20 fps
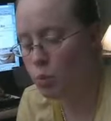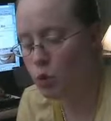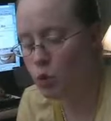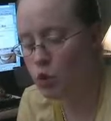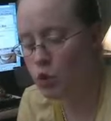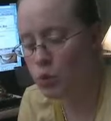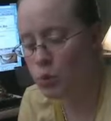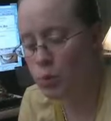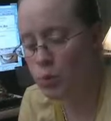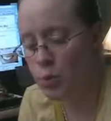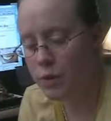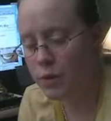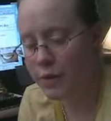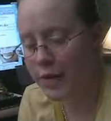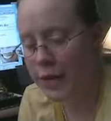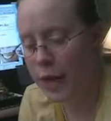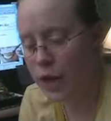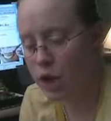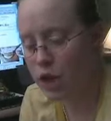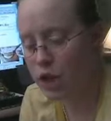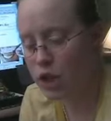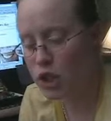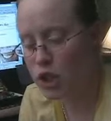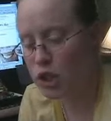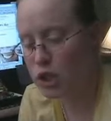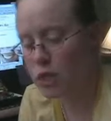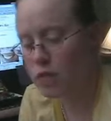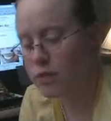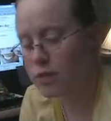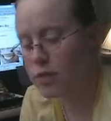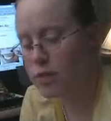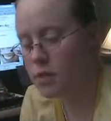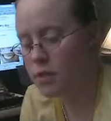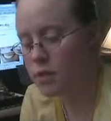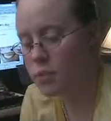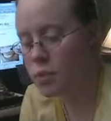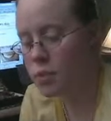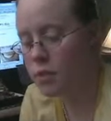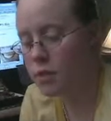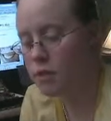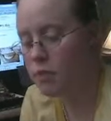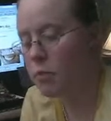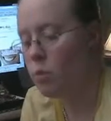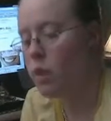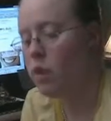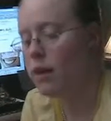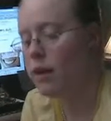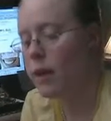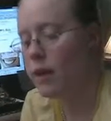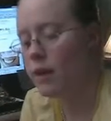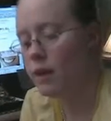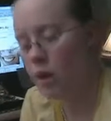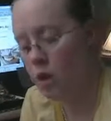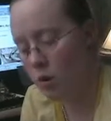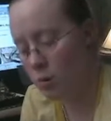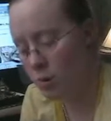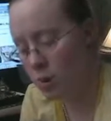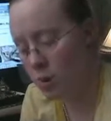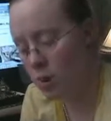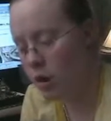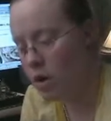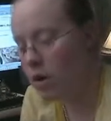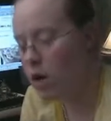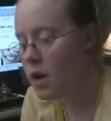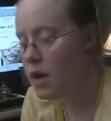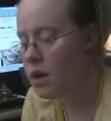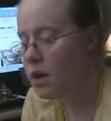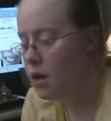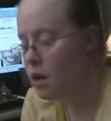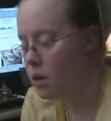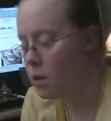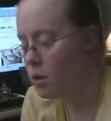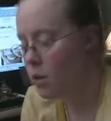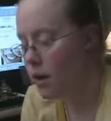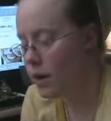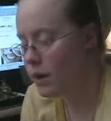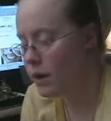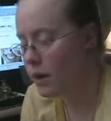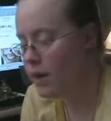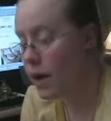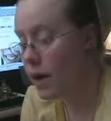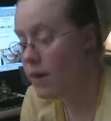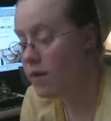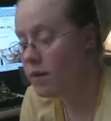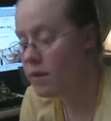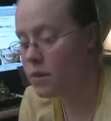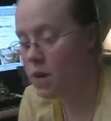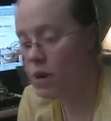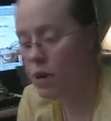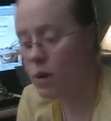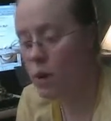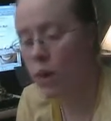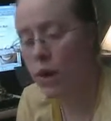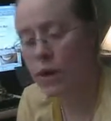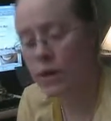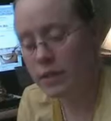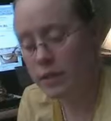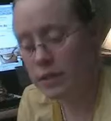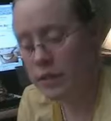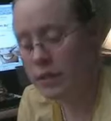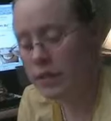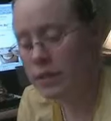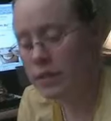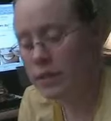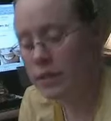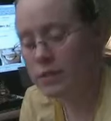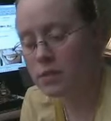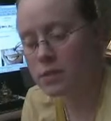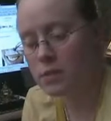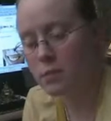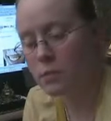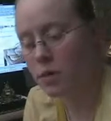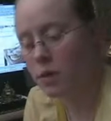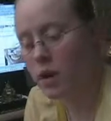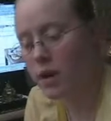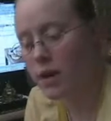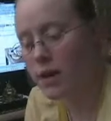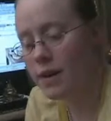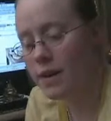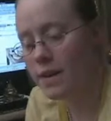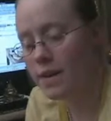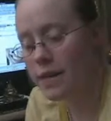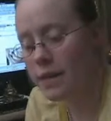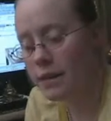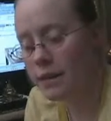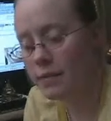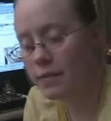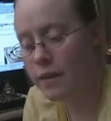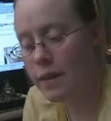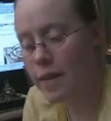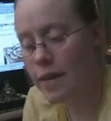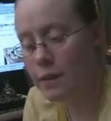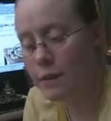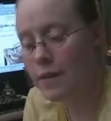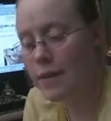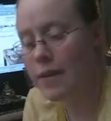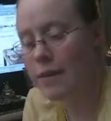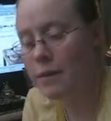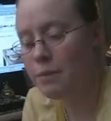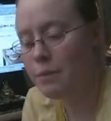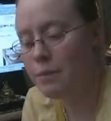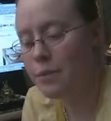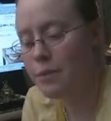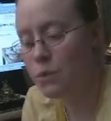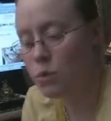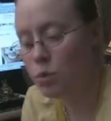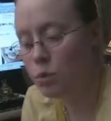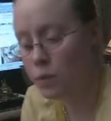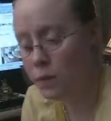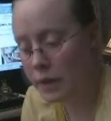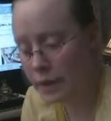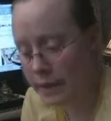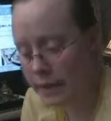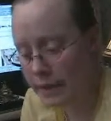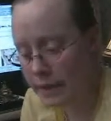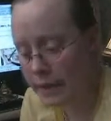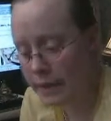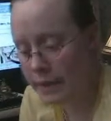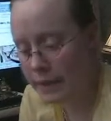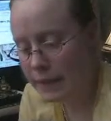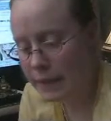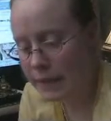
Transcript: world where the characters are in some sort of walking coma, not quite alive and not quite dead, somewhere unidentifiably in between.